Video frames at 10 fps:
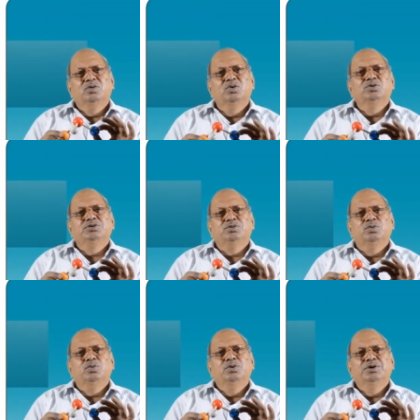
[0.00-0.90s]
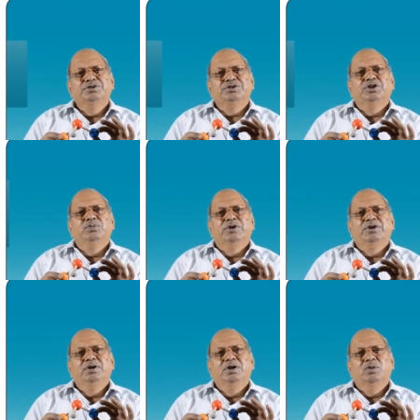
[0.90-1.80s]
goes to
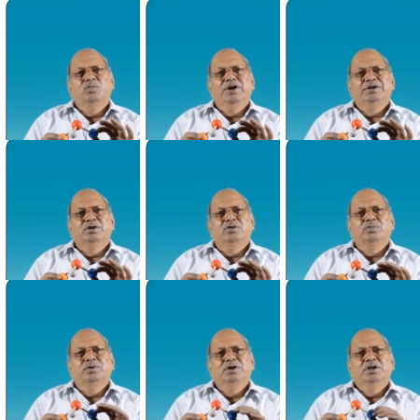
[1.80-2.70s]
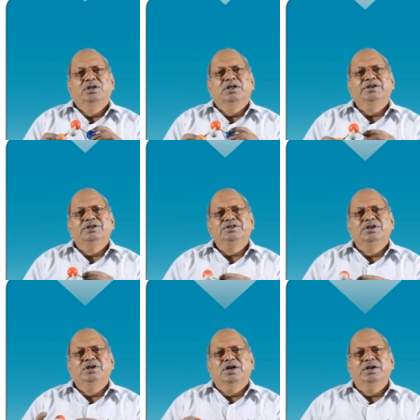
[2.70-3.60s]
C1 point group. Let us
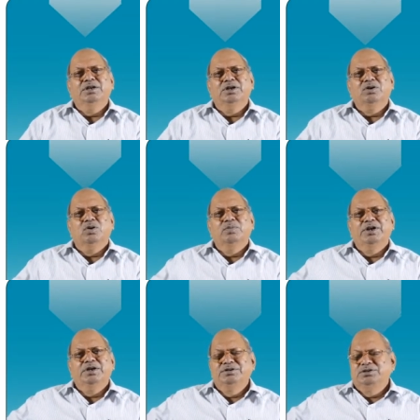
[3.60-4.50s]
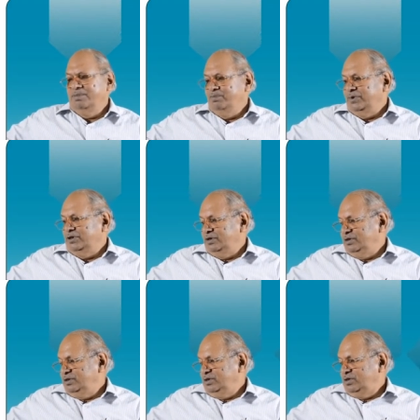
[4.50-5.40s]
take another common example
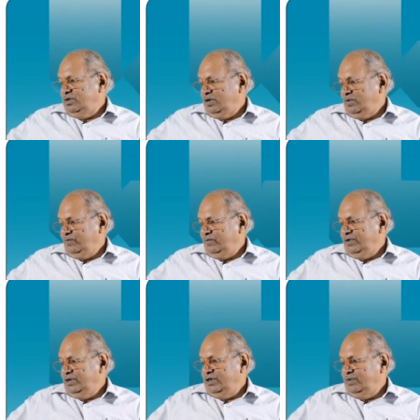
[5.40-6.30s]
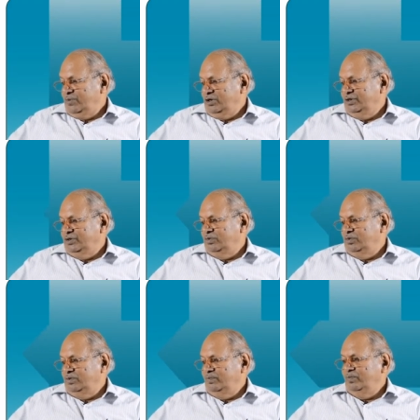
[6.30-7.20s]
of a
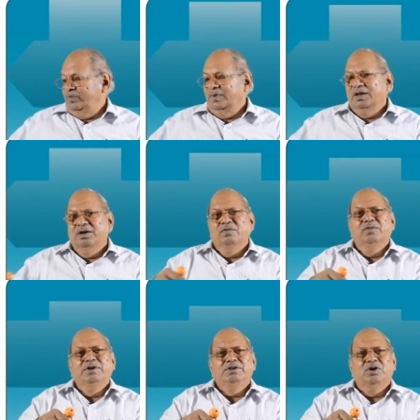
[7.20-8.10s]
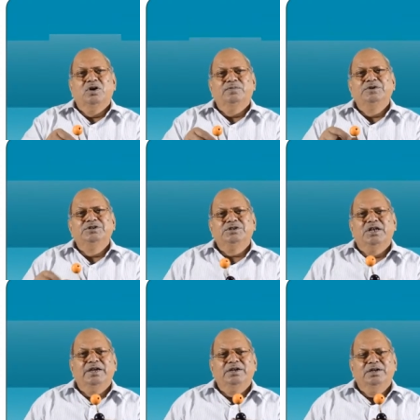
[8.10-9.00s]
molecule of this
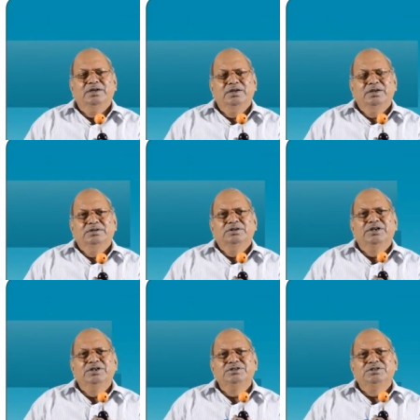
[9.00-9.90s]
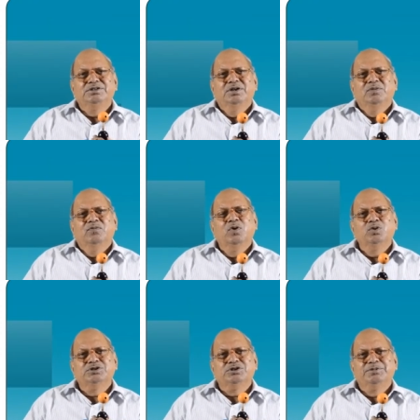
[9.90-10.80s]
like. That is,
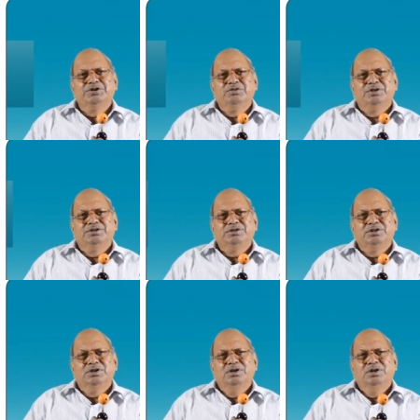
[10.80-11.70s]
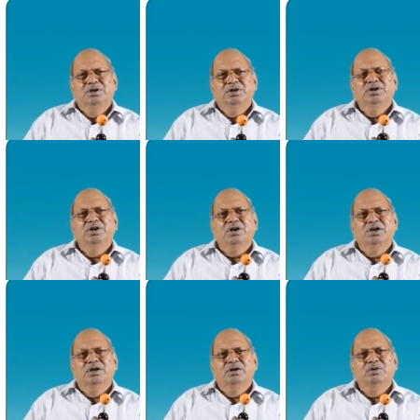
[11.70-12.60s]
four substituents
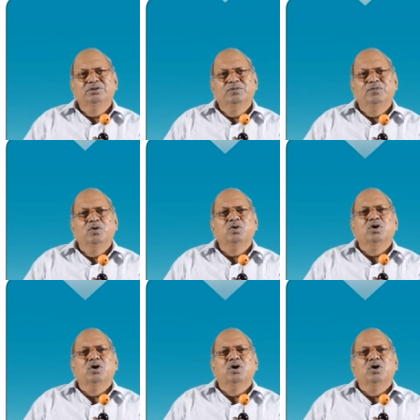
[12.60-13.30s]
nearly along the four